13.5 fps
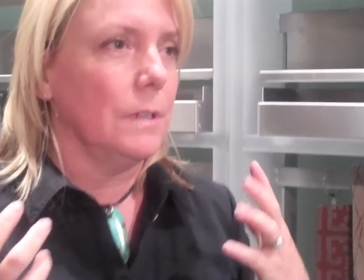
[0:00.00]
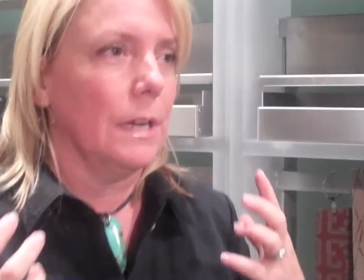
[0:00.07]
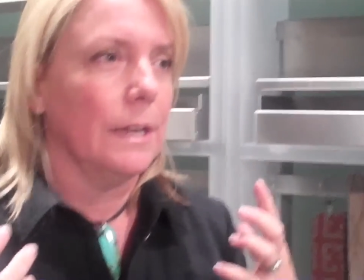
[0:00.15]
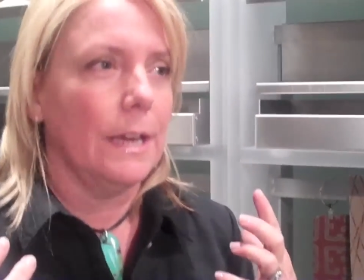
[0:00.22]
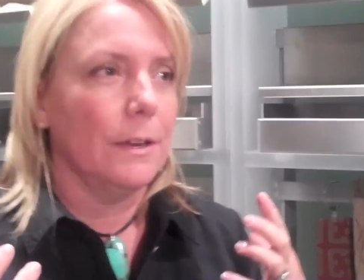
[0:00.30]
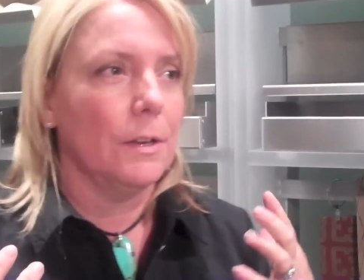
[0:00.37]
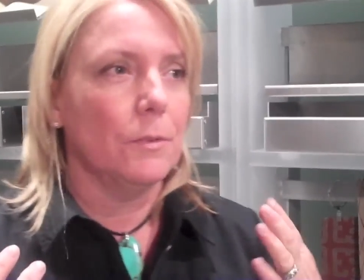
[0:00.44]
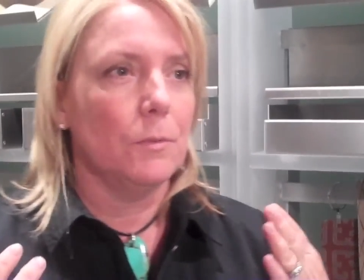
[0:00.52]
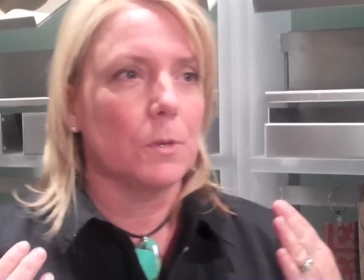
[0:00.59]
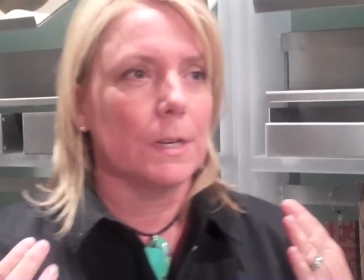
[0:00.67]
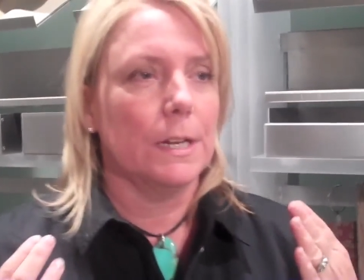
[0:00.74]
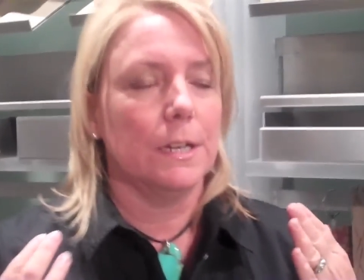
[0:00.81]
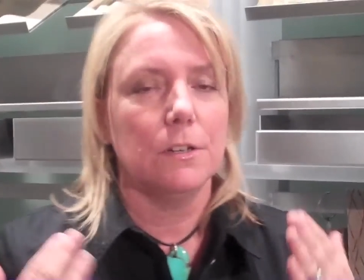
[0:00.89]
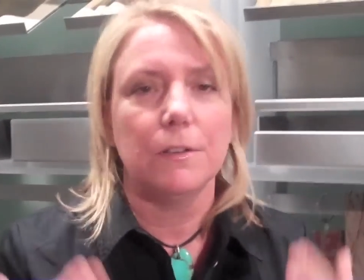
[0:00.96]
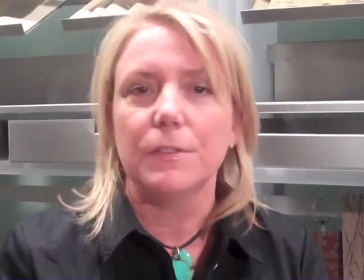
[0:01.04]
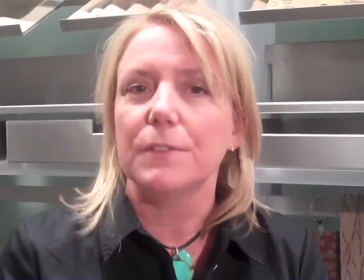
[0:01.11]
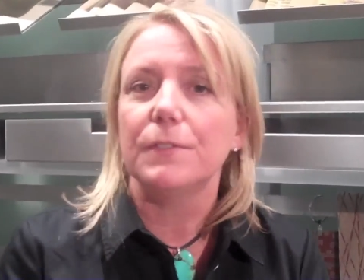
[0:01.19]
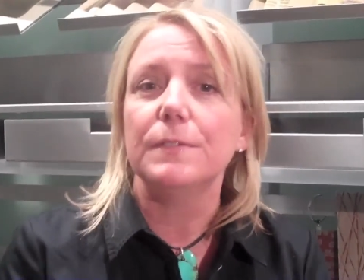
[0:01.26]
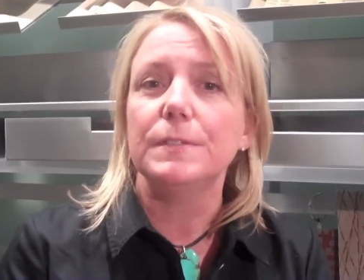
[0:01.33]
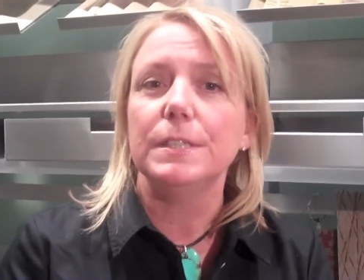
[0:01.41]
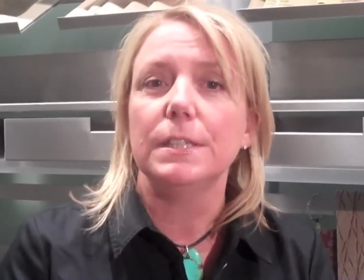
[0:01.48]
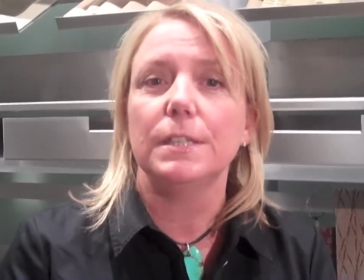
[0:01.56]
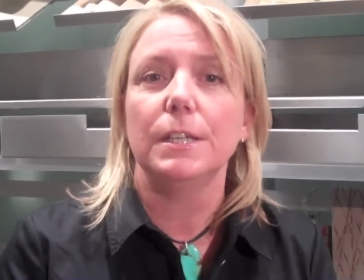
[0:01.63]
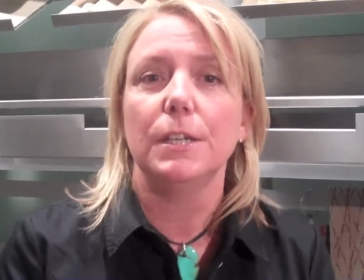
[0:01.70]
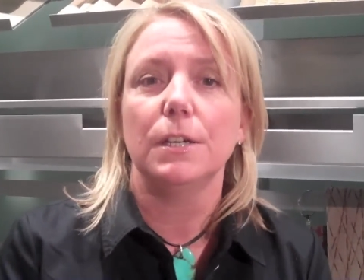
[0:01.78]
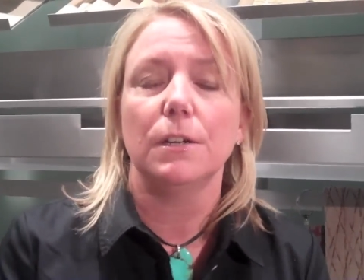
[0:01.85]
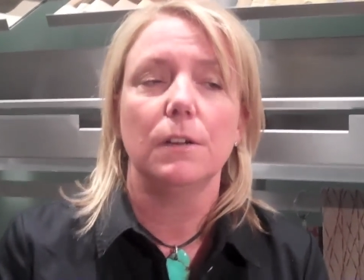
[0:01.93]
again, we're kicking off the 50th
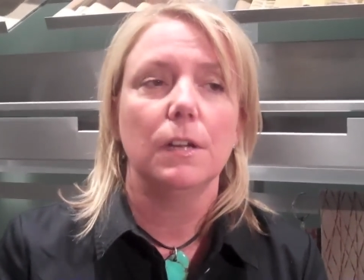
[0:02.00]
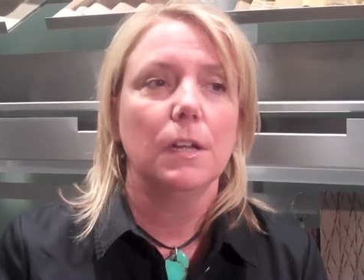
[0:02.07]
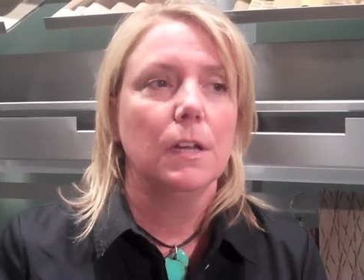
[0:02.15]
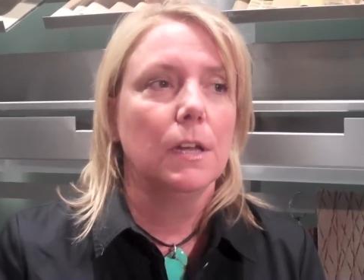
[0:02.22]
year.